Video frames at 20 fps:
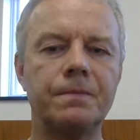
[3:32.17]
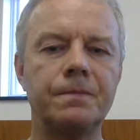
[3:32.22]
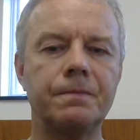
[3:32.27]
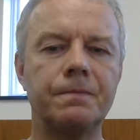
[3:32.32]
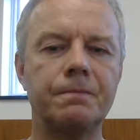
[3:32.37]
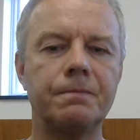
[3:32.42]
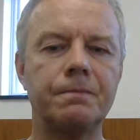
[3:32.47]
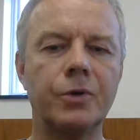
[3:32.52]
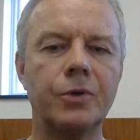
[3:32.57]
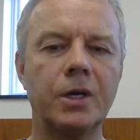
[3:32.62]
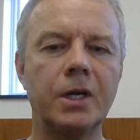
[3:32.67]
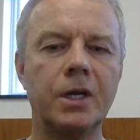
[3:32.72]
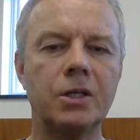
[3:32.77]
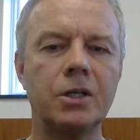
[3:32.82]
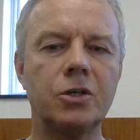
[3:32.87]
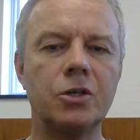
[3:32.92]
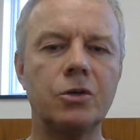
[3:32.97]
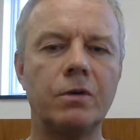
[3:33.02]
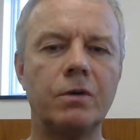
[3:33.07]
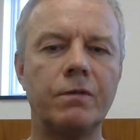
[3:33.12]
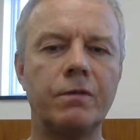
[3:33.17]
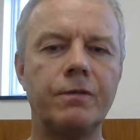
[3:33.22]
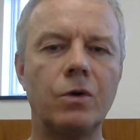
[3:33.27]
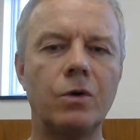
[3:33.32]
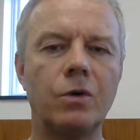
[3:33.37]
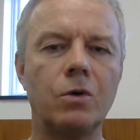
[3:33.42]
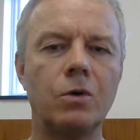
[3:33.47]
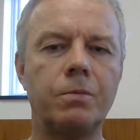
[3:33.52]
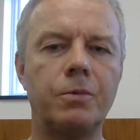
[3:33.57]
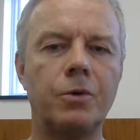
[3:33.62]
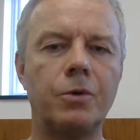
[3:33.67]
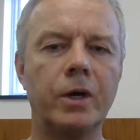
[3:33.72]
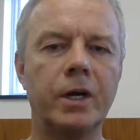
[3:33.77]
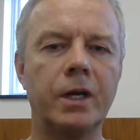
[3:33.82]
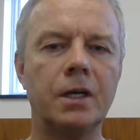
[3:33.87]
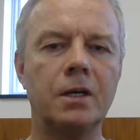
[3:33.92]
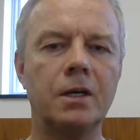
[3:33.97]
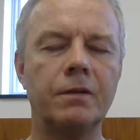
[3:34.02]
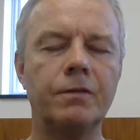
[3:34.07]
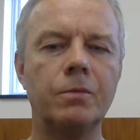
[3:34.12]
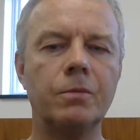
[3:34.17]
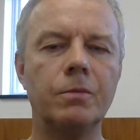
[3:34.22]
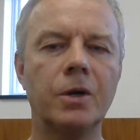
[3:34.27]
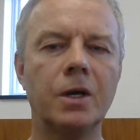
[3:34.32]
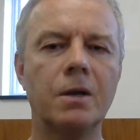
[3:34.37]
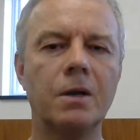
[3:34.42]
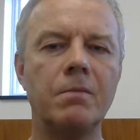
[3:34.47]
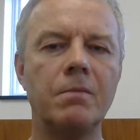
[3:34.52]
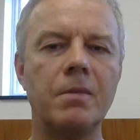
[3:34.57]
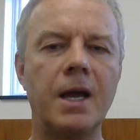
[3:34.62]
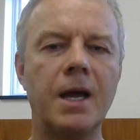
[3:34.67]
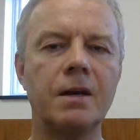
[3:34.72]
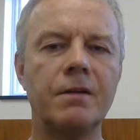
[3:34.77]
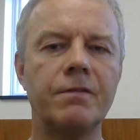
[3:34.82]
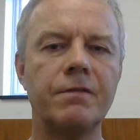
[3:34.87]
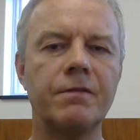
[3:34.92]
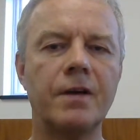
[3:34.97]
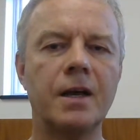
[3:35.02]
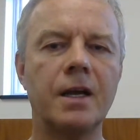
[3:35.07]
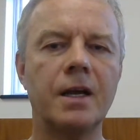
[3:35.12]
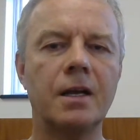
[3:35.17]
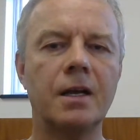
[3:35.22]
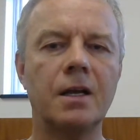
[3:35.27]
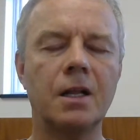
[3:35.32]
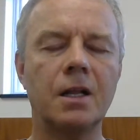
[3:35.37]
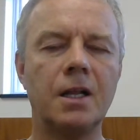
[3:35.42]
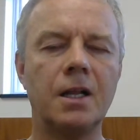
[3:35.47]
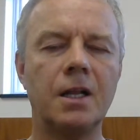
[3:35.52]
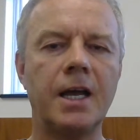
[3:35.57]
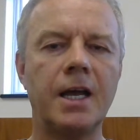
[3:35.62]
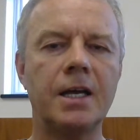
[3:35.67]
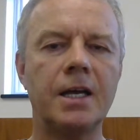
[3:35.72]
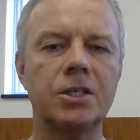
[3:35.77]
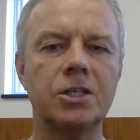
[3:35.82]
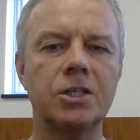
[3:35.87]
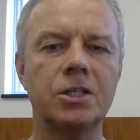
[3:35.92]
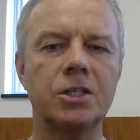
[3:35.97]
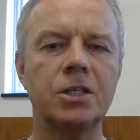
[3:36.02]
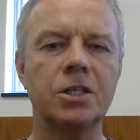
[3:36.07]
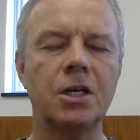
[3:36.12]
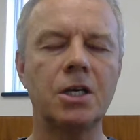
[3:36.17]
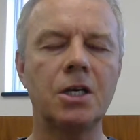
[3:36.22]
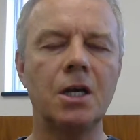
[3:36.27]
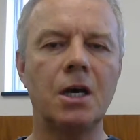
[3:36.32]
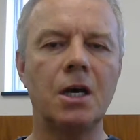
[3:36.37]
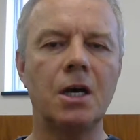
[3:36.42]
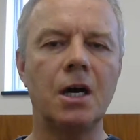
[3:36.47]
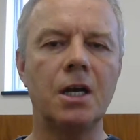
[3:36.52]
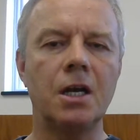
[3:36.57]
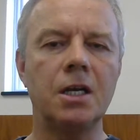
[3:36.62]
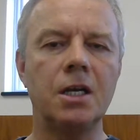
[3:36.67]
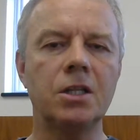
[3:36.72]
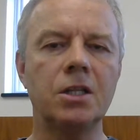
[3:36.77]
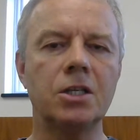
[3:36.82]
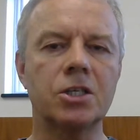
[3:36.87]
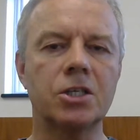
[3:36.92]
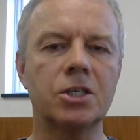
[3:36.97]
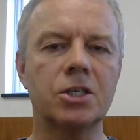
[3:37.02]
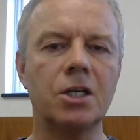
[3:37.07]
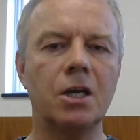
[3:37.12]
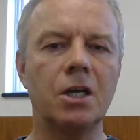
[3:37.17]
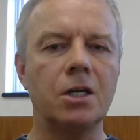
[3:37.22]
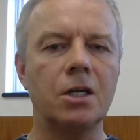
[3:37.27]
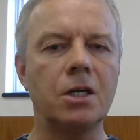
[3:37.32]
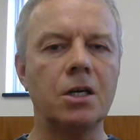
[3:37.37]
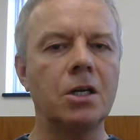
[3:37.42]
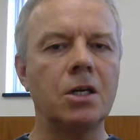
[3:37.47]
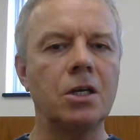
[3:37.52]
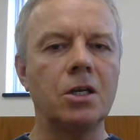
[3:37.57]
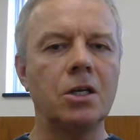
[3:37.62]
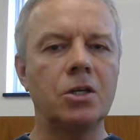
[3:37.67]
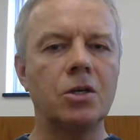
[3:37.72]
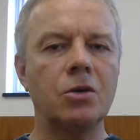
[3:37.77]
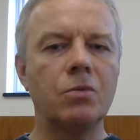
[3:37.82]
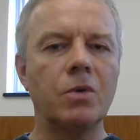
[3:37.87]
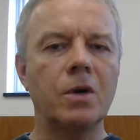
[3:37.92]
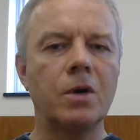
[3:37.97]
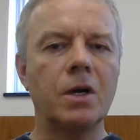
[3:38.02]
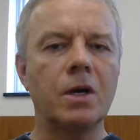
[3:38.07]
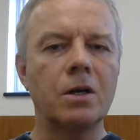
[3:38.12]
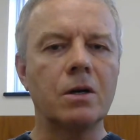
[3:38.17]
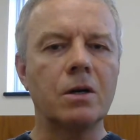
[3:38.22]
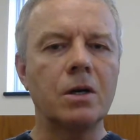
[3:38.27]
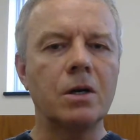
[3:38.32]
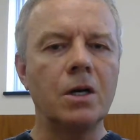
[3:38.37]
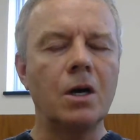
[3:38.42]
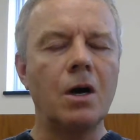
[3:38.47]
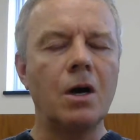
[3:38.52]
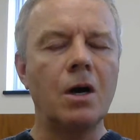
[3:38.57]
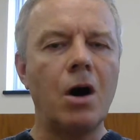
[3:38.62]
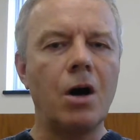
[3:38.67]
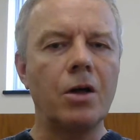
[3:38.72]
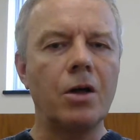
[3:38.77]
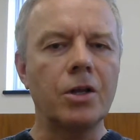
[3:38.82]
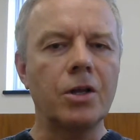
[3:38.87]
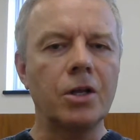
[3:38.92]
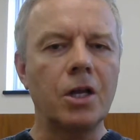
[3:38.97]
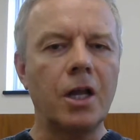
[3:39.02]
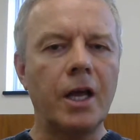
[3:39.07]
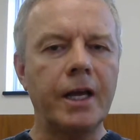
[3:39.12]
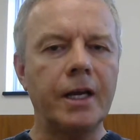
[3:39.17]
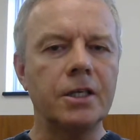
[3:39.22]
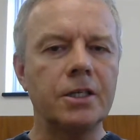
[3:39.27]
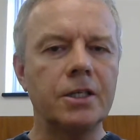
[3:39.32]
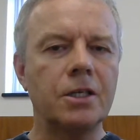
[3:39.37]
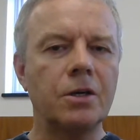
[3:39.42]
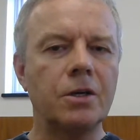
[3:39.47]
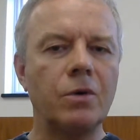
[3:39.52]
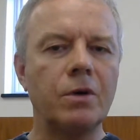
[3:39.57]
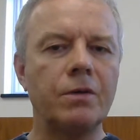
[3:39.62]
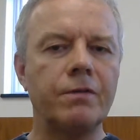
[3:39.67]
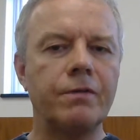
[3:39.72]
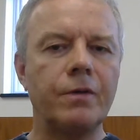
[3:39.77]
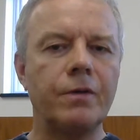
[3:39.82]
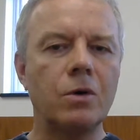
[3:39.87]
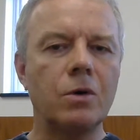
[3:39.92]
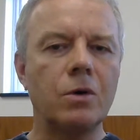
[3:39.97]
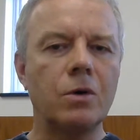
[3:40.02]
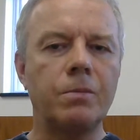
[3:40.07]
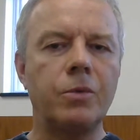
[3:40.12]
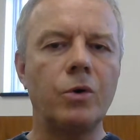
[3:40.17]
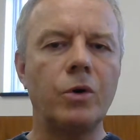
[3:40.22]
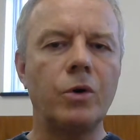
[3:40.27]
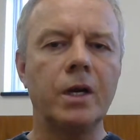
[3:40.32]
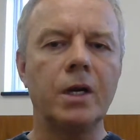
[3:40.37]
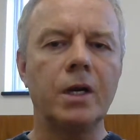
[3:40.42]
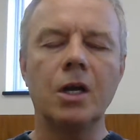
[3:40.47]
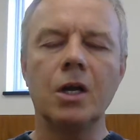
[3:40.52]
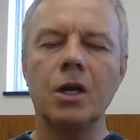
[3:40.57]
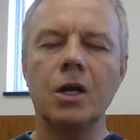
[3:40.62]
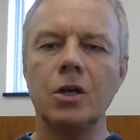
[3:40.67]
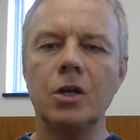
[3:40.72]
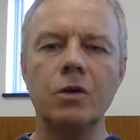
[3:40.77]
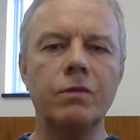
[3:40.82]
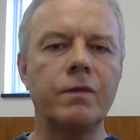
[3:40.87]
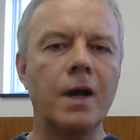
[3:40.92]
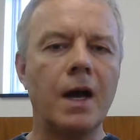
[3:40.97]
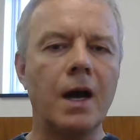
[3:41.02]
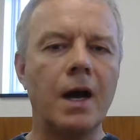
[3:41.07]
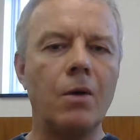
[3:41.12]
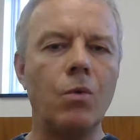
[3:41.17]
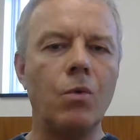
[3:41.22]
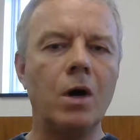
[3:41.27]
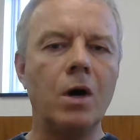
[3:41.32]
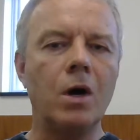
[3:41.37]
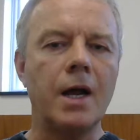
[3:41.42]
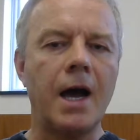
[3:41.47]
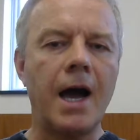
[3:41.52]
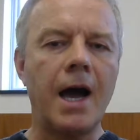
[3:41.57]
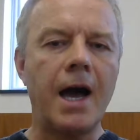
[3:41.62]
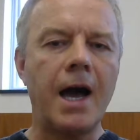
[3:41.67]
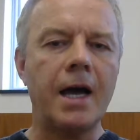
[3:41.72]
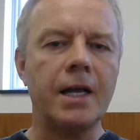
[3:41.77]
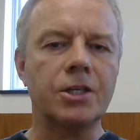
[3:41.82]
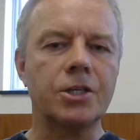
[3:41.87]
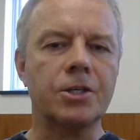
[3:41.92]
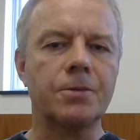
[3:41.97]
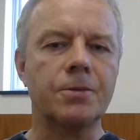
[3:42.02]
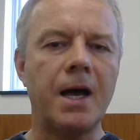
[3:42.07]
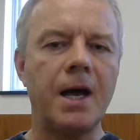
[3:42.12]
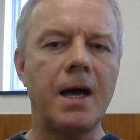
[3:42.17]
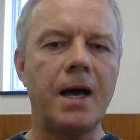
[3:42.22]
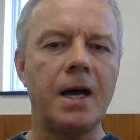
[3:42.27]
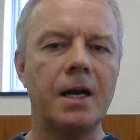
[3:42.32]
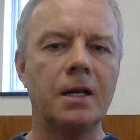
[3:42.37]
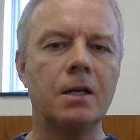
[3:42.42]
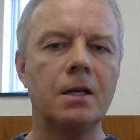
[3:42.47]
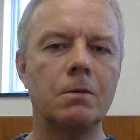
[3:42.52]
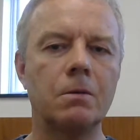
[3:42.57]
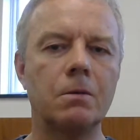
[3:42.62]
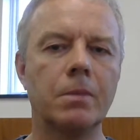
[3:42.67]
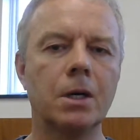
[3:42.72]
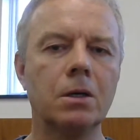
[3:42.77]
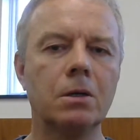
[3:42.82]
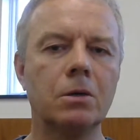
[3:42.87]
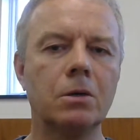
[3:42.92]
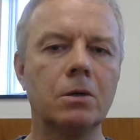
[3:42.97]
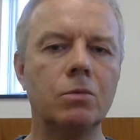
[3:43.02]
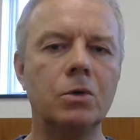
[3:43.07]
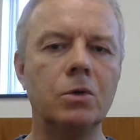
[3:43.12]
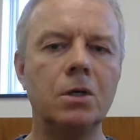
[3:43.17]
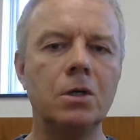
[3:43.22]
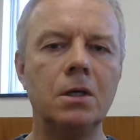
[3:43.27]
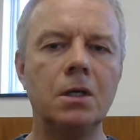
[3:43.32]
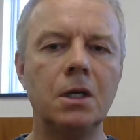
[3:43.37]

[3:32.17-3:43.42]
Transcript: bring it to a focal point. And if you bring a magnifying glass in the sun to where all the light is at one focal point, you've got one hot spot. It'll burn wood.